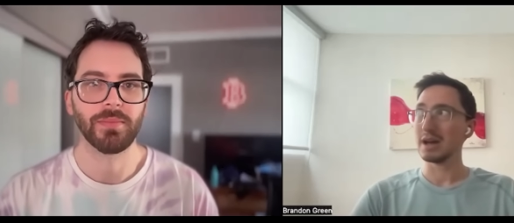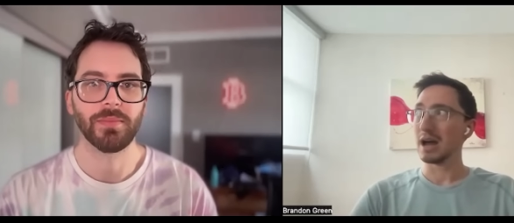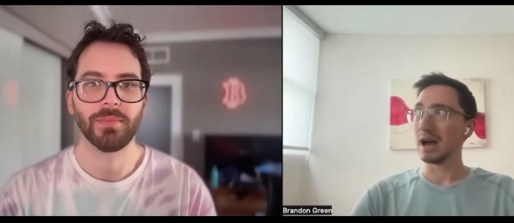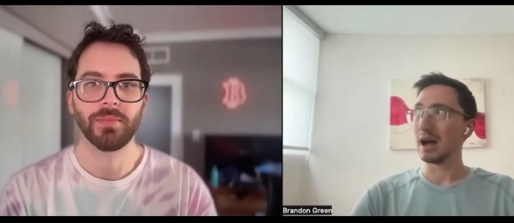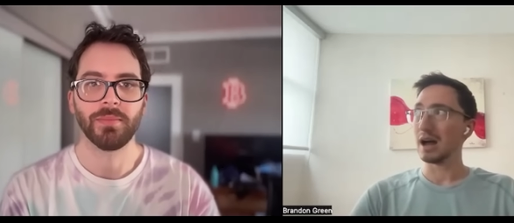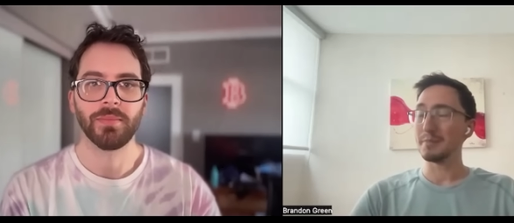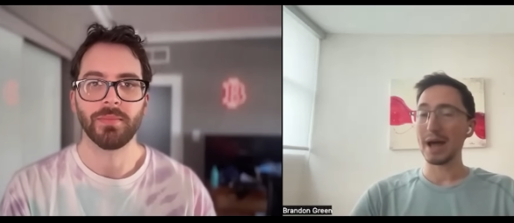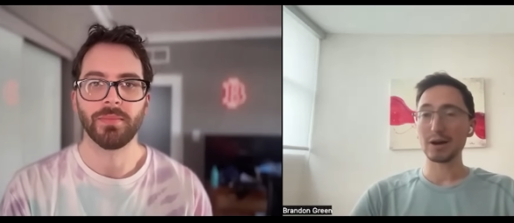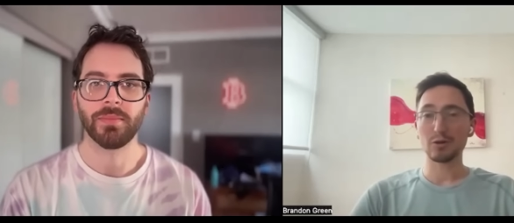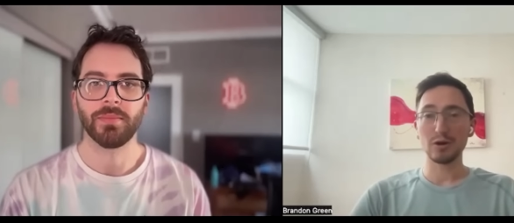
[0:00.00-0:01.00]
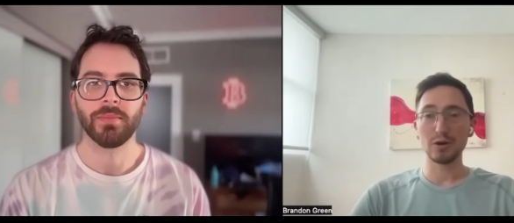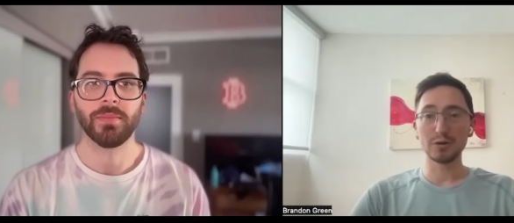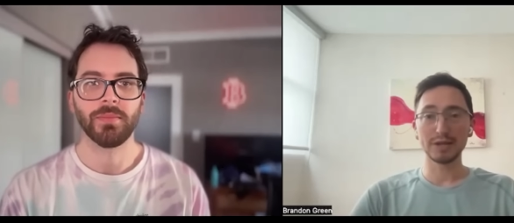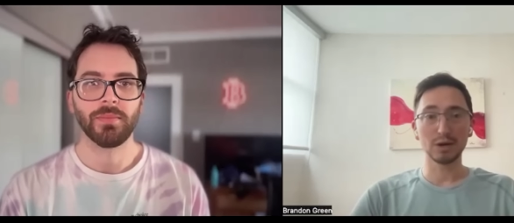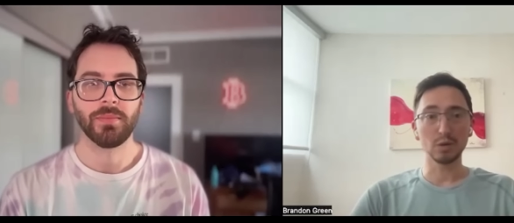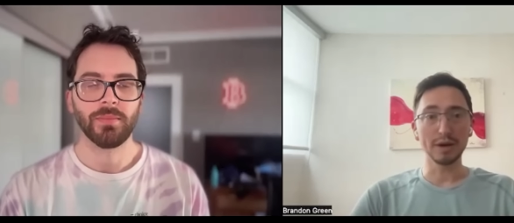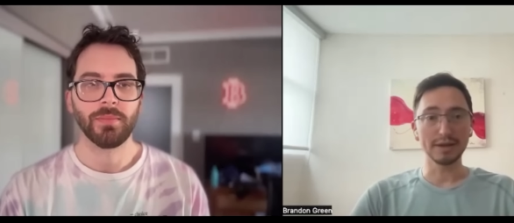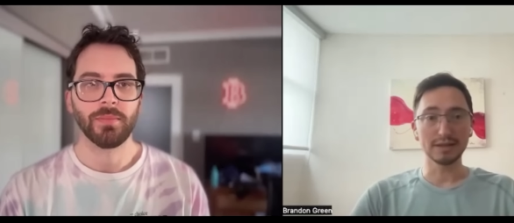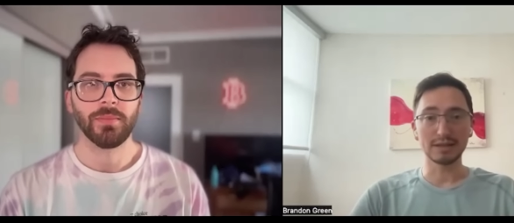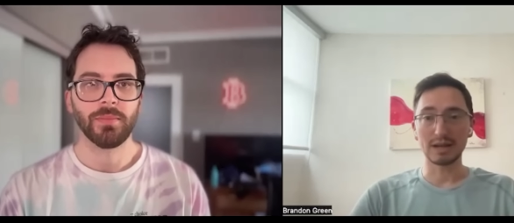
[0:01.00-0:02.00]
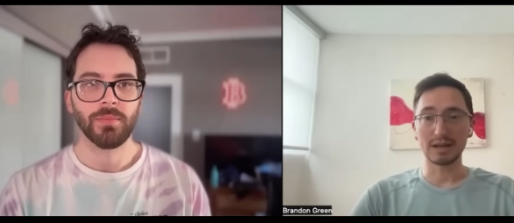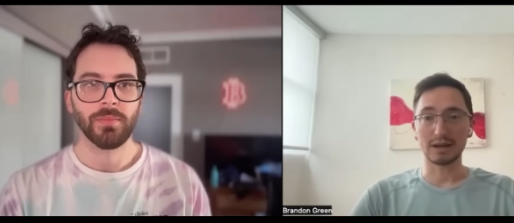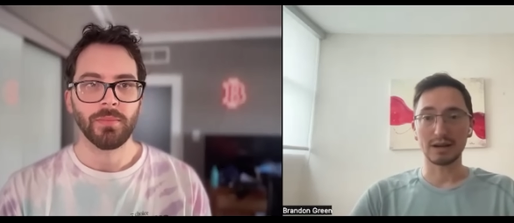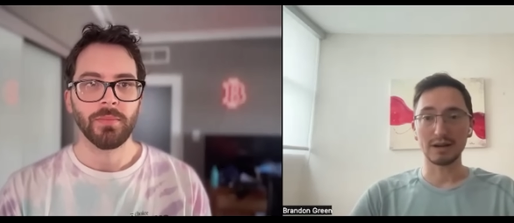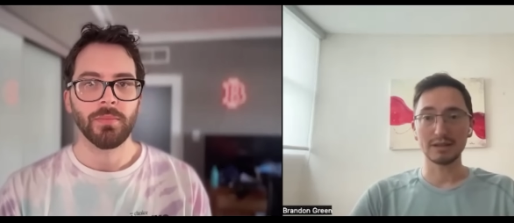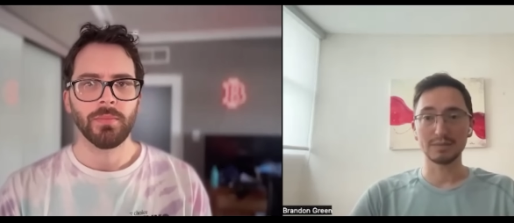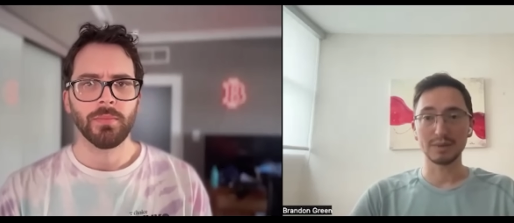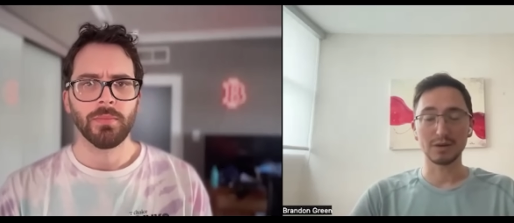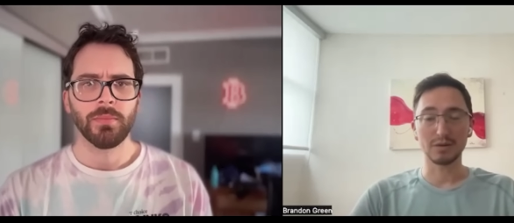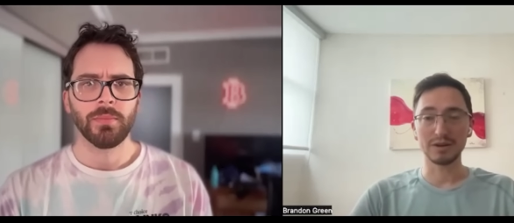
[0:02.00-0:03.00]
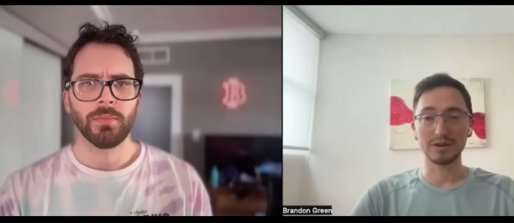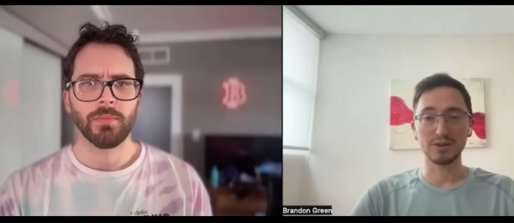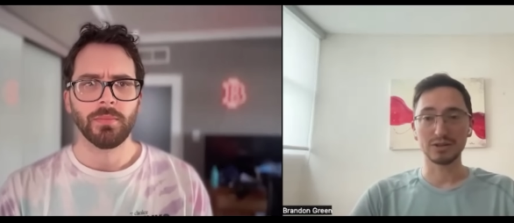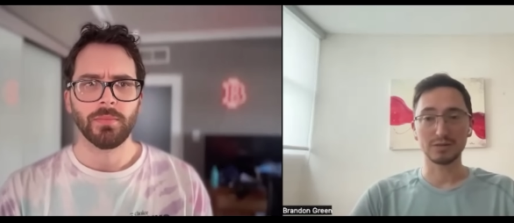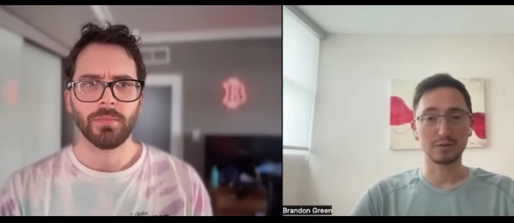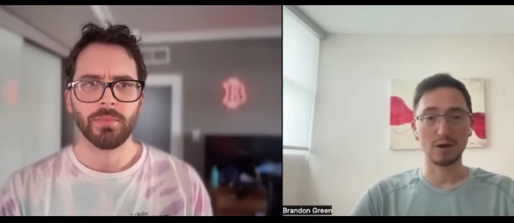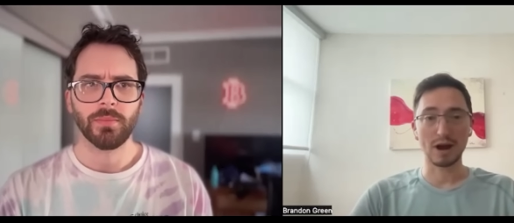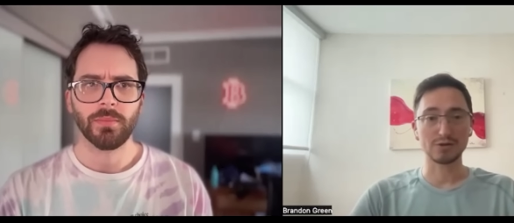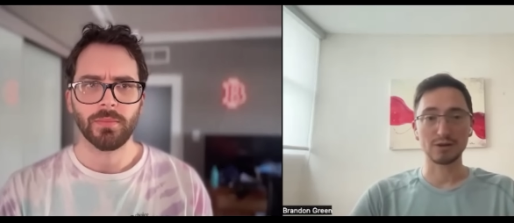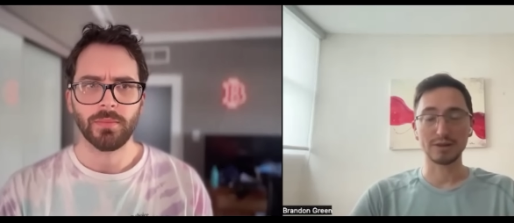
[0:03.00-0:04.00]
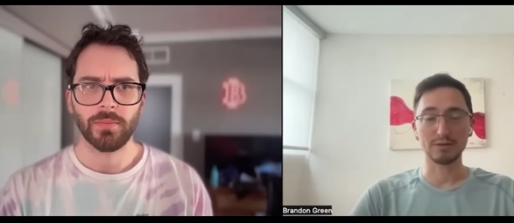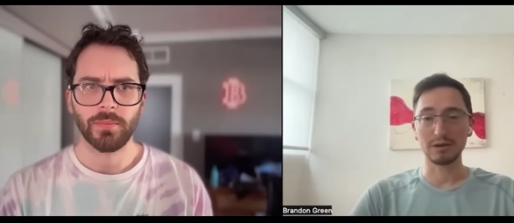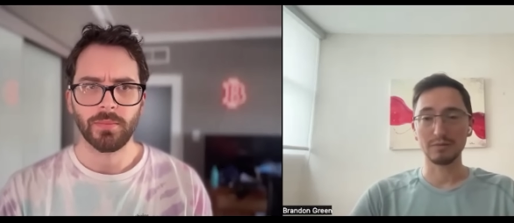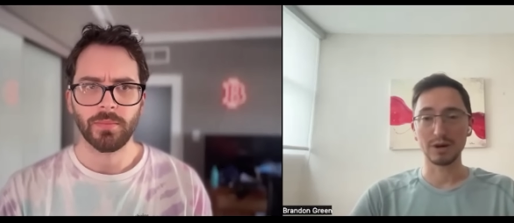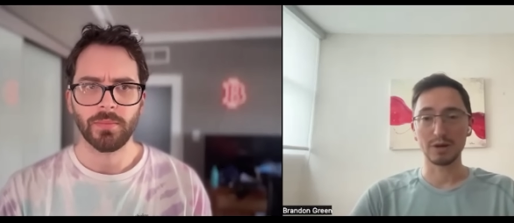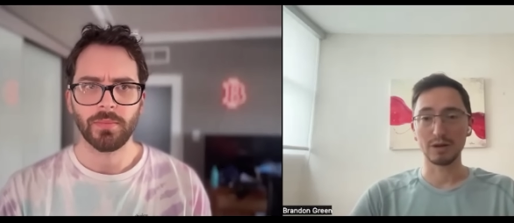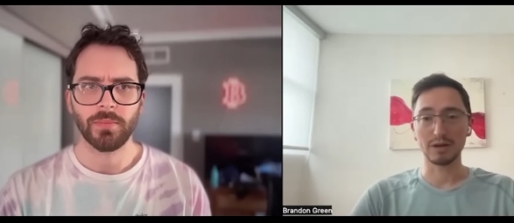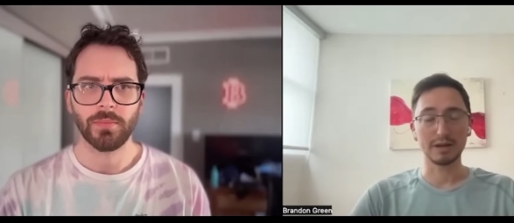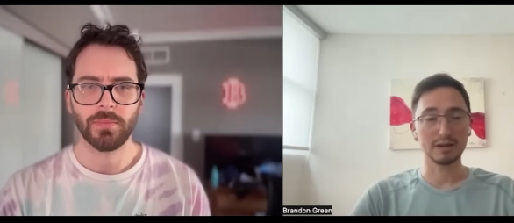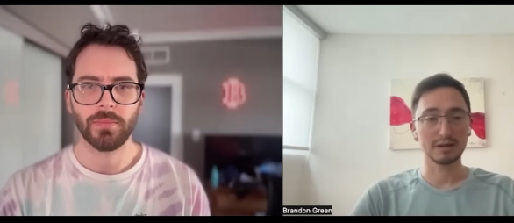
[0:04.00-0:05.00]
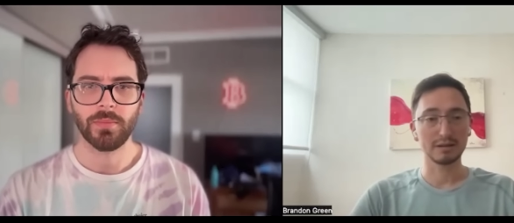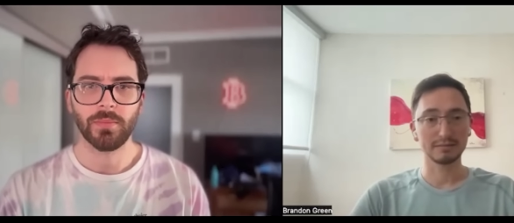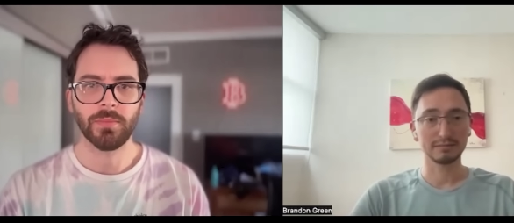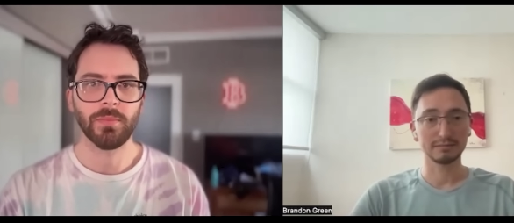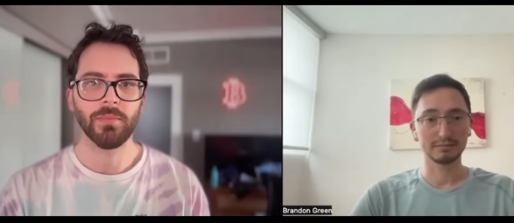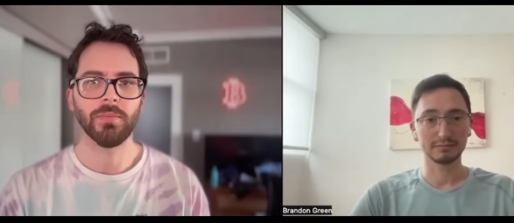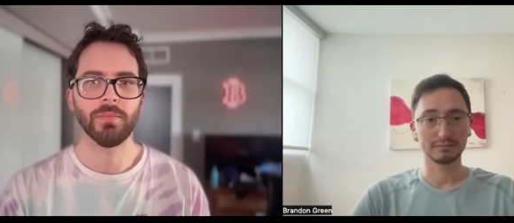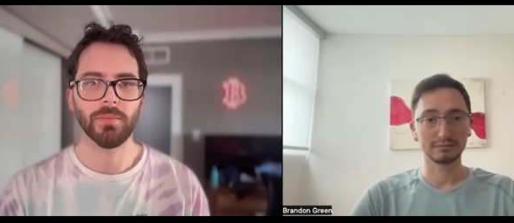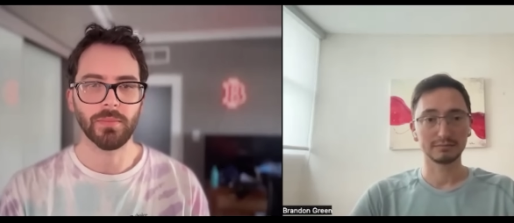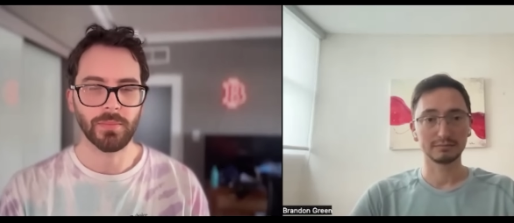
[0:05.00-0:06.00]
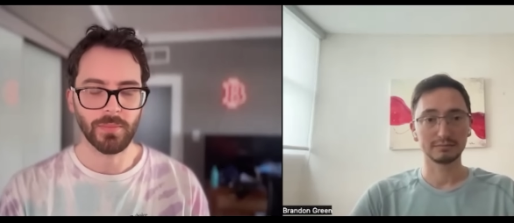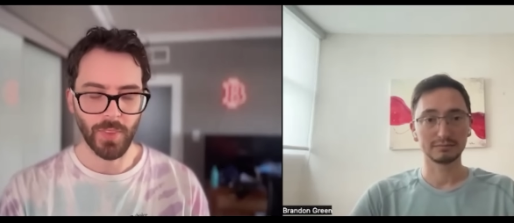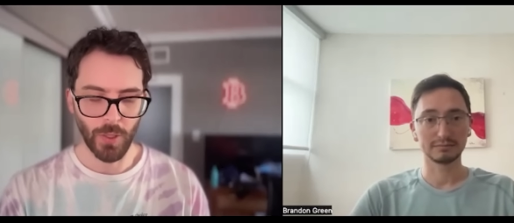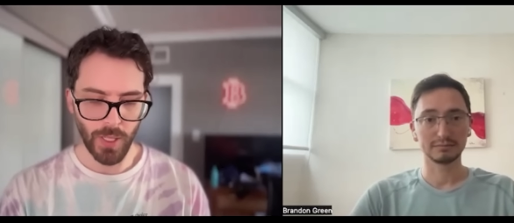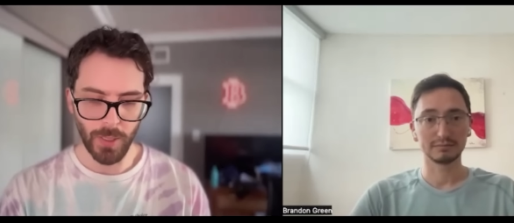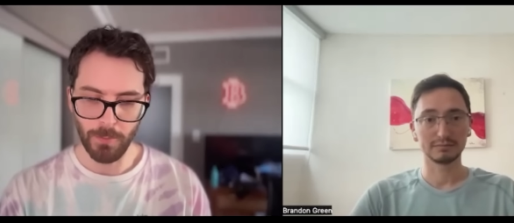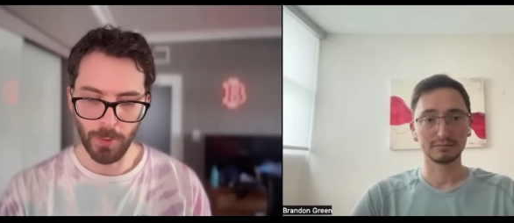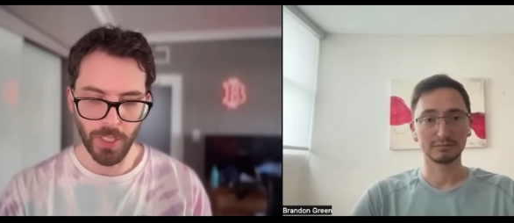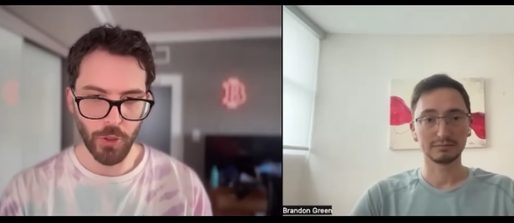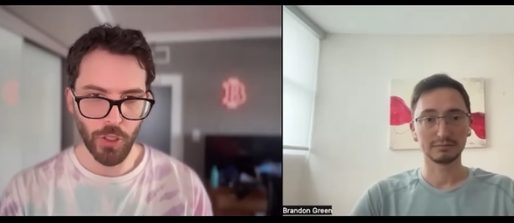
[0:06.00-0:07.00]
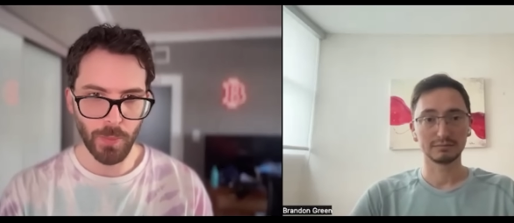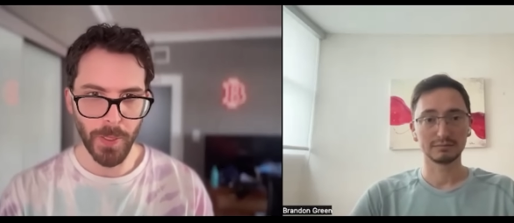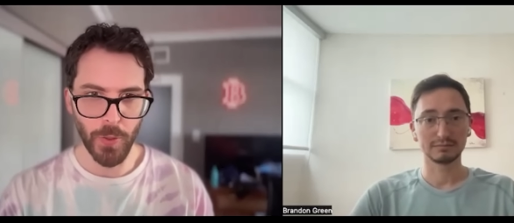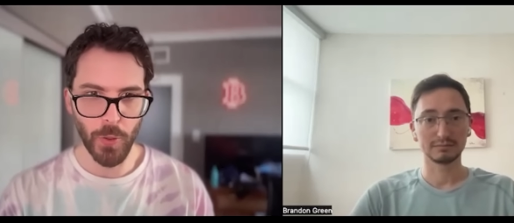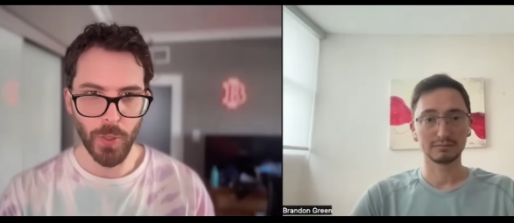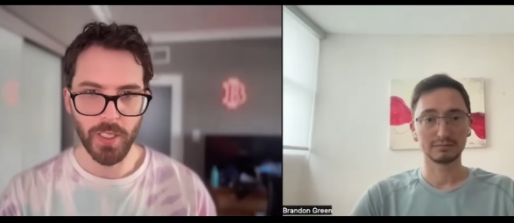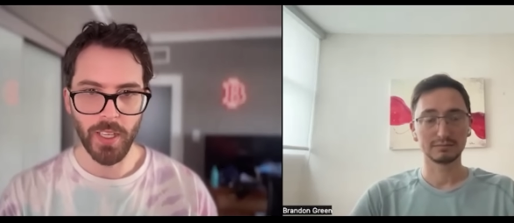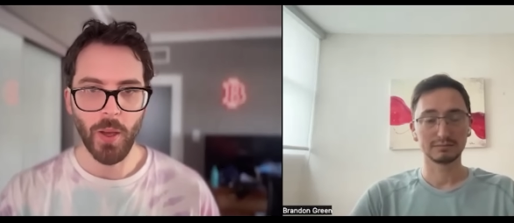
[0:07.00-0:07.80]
Speaker 1: uh, macro tailwinds that cause Bitcoin to just crash right through it pretty quickly.
Speaker 2: Hmm. Okay. Well, let's jump into it.